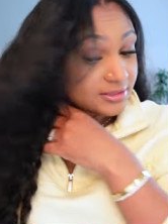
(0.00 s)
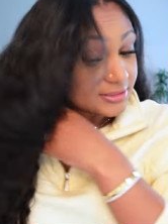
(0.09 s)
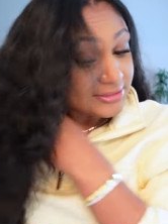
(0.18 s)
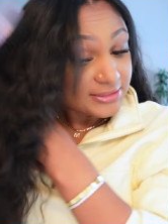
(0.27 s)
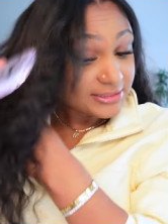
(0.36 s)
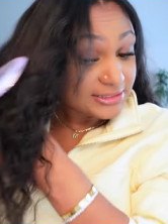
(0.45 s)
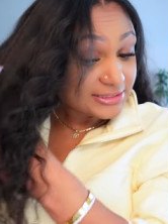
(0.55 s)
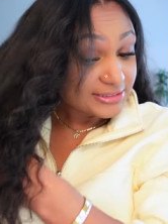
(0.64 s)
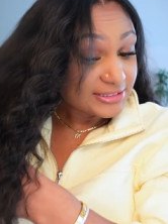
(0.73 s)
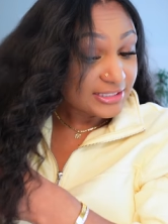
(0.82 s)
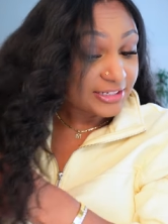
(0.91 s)
it's an
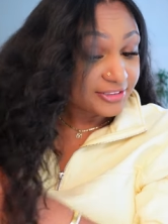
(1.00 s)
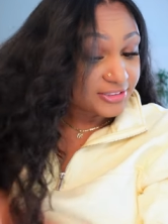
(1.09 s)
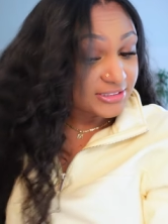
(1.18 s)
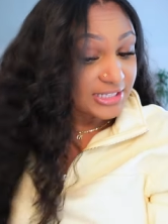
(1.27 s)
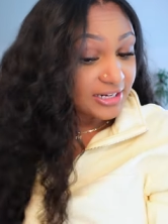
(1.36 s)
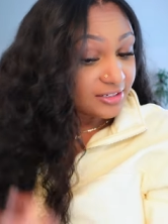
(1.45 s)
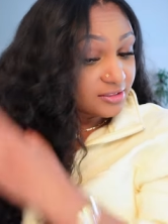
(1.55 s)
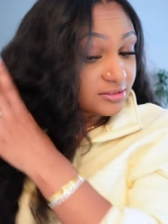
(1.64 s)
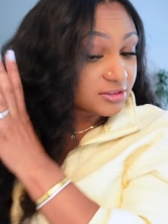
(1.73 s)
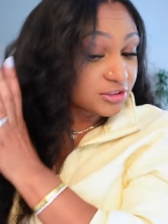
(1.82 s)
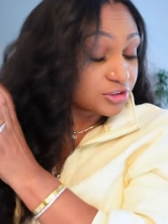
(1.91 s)
easy
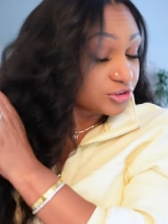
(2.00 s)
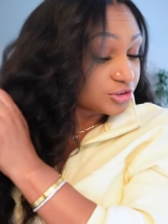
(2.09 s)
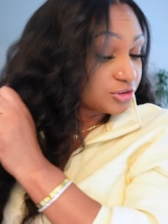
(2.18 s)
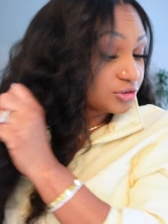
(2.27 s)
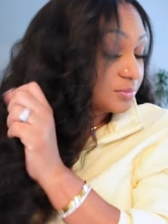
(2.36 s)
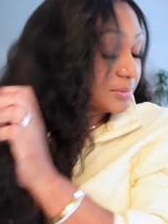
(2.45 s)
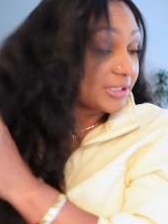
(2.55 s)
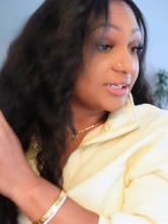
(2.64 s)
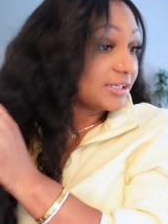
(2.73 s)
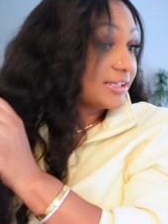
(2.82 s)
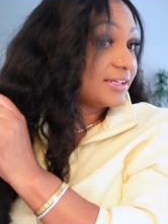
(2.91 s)
hairstyle to do,
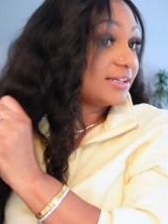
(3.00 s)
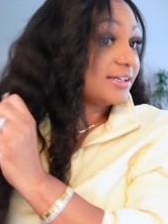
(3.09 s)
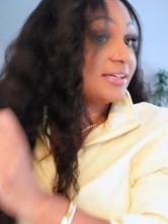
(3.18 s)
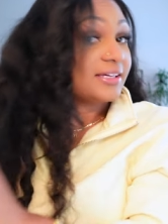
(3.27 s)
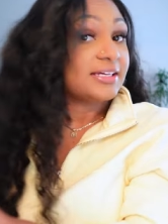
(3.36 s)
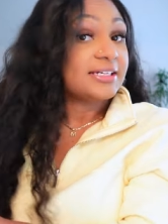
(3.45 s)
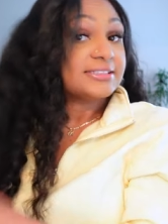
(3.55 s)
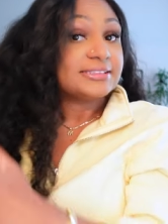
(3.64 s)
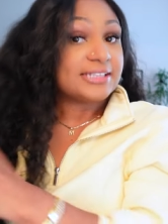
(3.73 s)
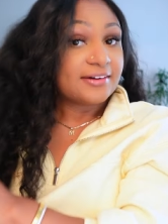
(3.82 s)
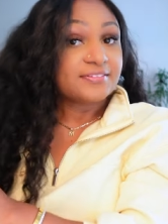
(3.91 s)
but
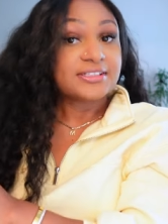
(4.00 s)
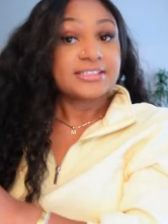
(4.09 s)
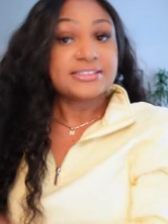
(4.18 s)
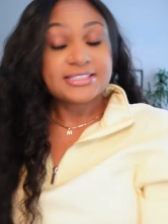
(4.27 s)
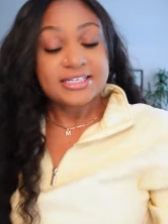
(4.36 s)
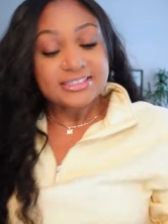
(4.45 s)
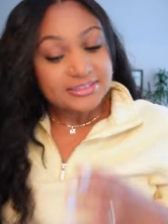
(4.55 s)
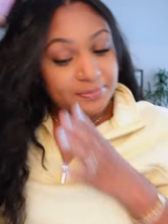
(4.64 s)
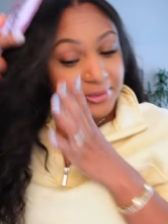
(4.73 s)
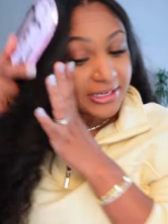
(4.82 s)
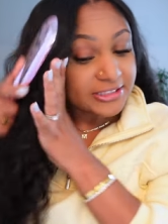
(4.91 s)
definitely takes
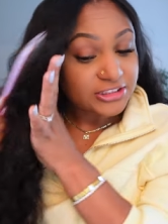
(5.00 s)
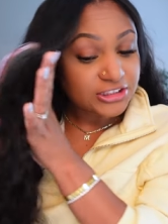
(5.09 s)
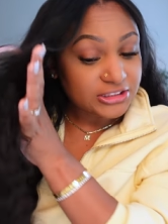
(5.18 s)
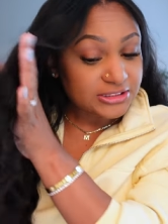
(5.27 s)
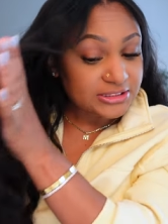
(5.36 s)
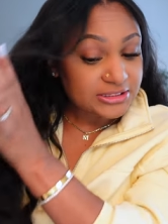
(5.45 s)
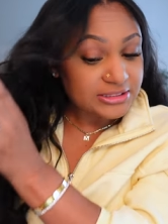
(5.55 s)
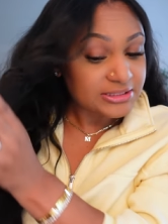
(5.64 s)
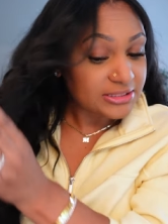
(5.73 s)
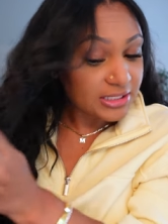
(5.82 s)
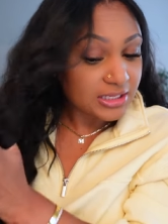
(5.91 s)

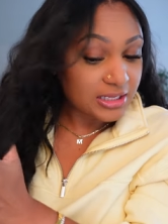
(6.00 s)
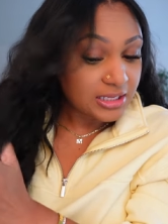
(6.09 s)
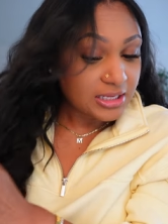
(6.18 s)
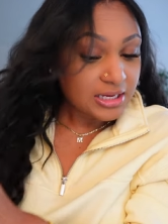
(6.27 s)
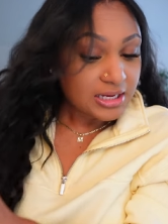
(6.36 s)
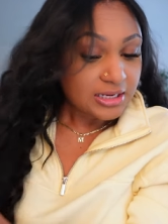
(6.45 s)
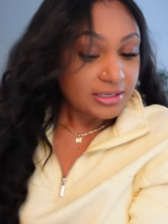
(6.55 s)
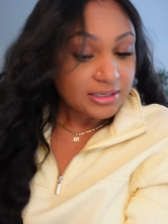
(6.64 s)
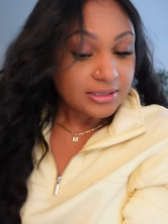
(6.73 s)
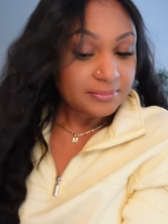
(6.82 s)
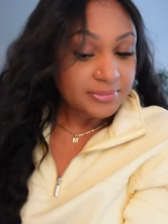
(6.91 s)
patience
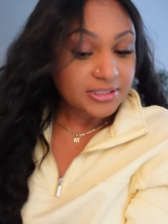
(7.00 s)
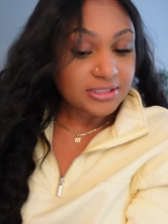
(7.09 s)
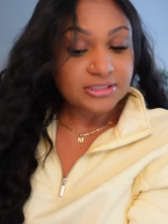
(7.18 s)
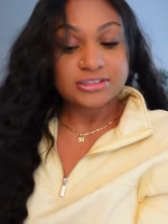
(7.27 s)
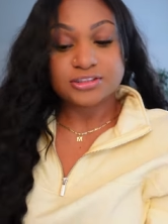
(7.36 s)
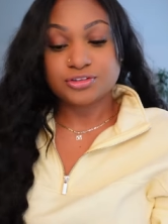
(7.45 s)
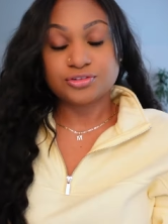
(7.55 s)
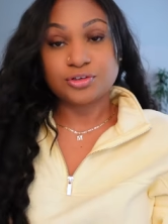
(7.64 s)
because you